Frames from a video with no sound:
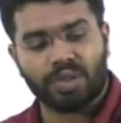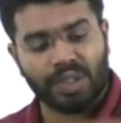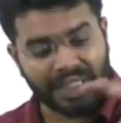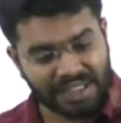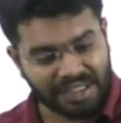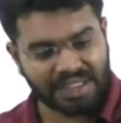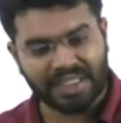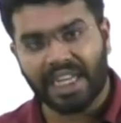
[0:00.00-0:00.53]
So it
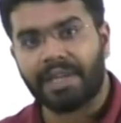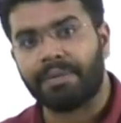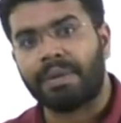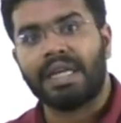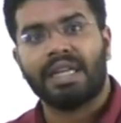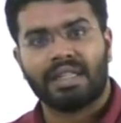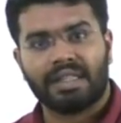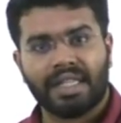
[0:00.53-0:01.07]
is time
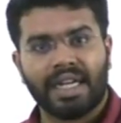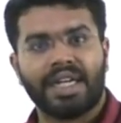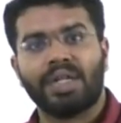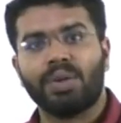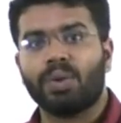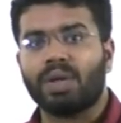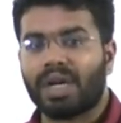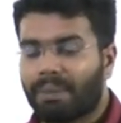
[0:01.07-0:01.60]
that
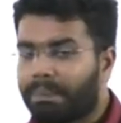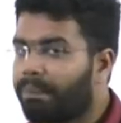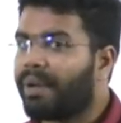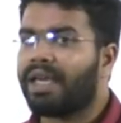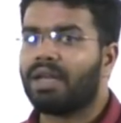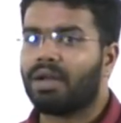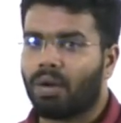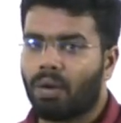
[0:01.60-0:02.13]
you
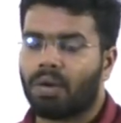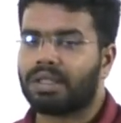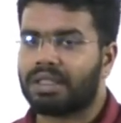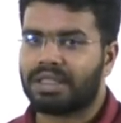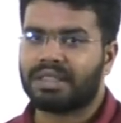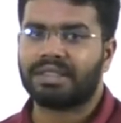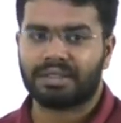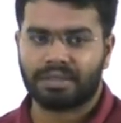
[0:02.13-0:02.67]
compile all
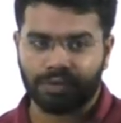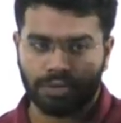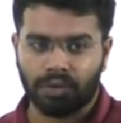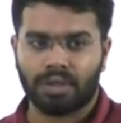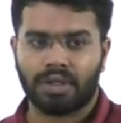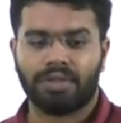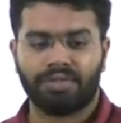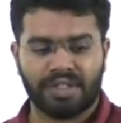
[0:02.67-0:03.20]
these
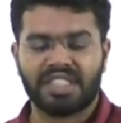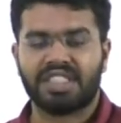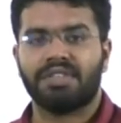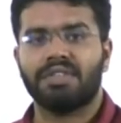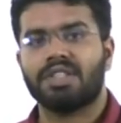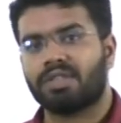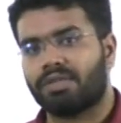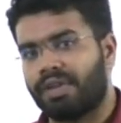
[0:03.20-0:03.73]

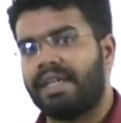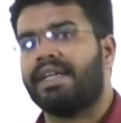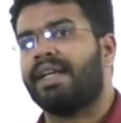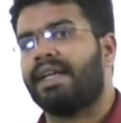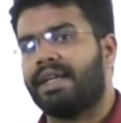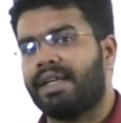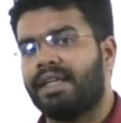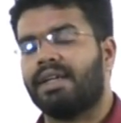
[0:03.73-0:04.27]
festivals of
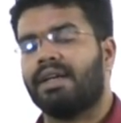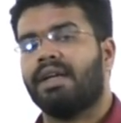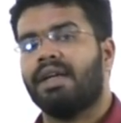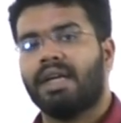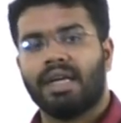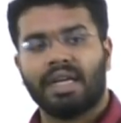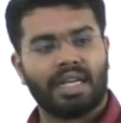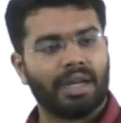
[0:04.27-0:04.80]
entire year.
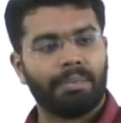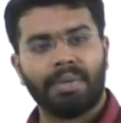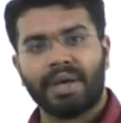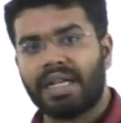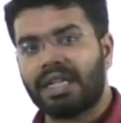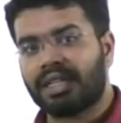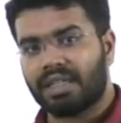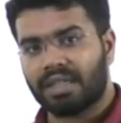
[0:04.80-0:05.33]

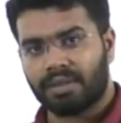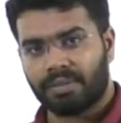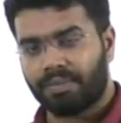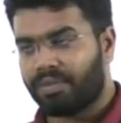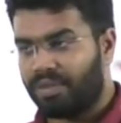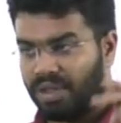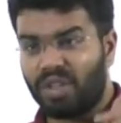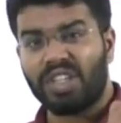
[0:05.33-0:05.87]
Compile the,
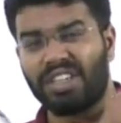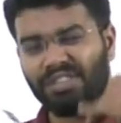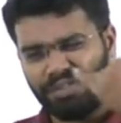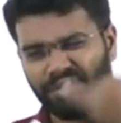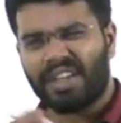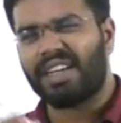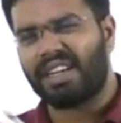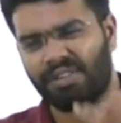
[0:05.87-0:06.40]
you know,
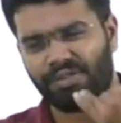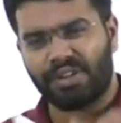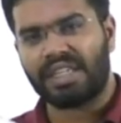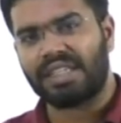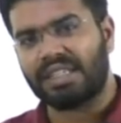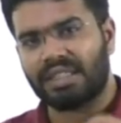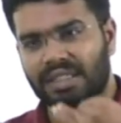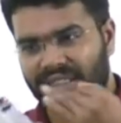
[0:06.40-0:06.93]
different
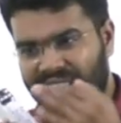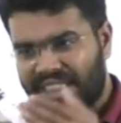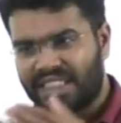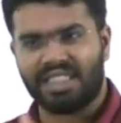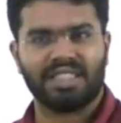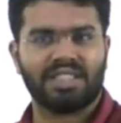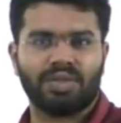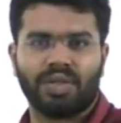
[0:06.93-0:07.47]

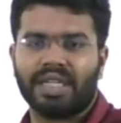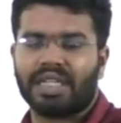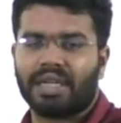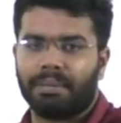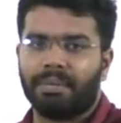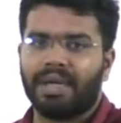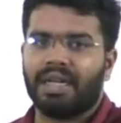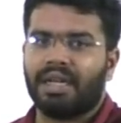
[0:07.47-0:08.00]
sections you can
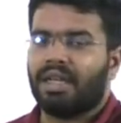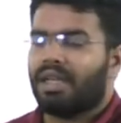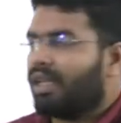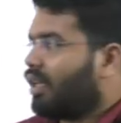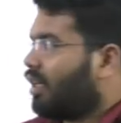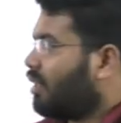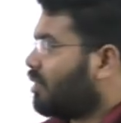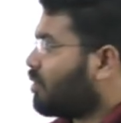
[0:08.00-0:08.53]
compile.
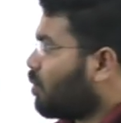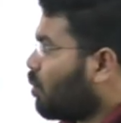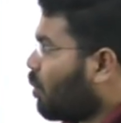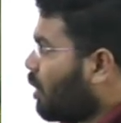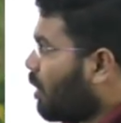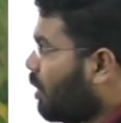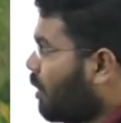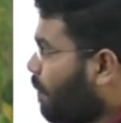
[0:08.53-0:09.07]

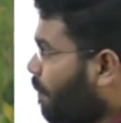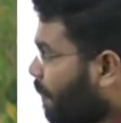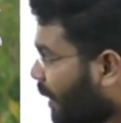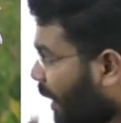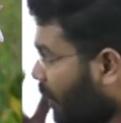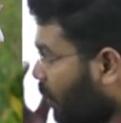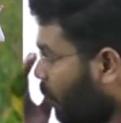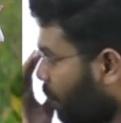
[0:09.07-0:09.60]
So
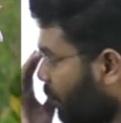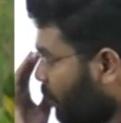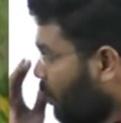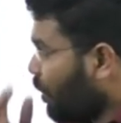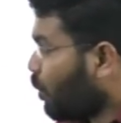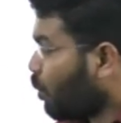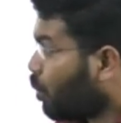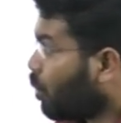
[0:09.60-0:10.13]
I hope you
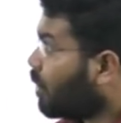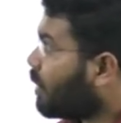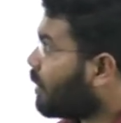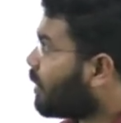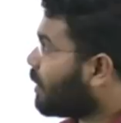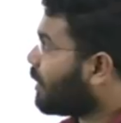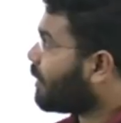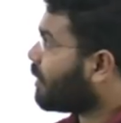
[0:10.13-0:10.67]
will do good,
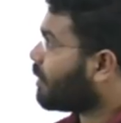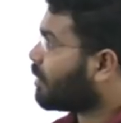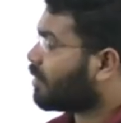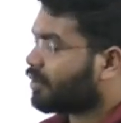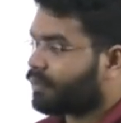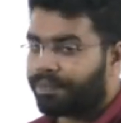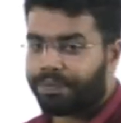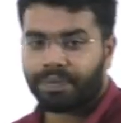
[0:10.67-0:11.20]
and
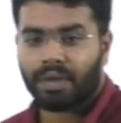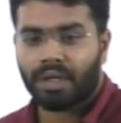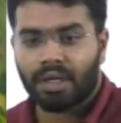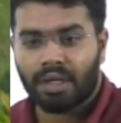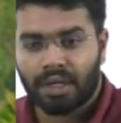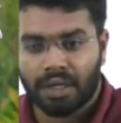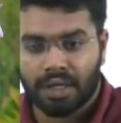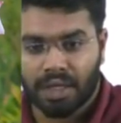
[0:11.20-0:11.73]

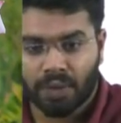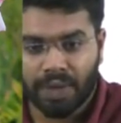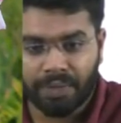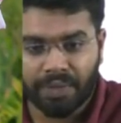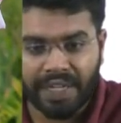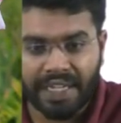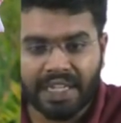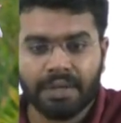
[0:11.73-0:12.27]
now I
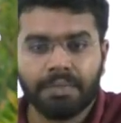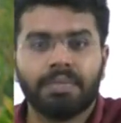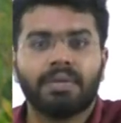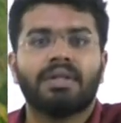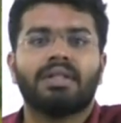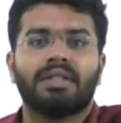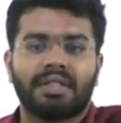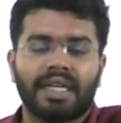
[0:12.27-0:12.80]
am winding up.
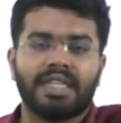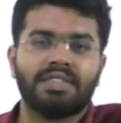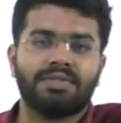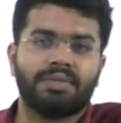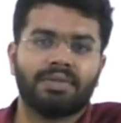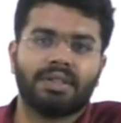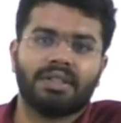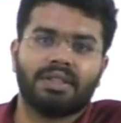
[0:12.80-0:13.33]
Thanks
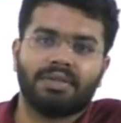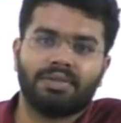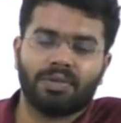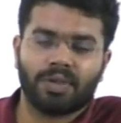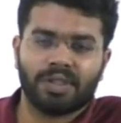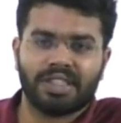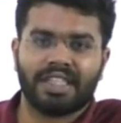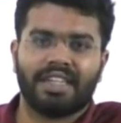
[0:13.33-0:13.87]
for
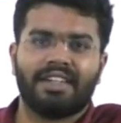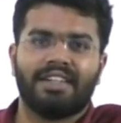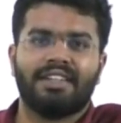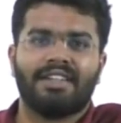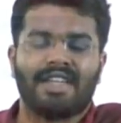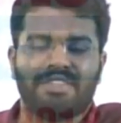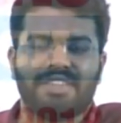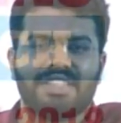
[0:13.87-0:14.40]
watching, and
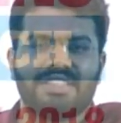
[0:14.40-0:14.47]
have a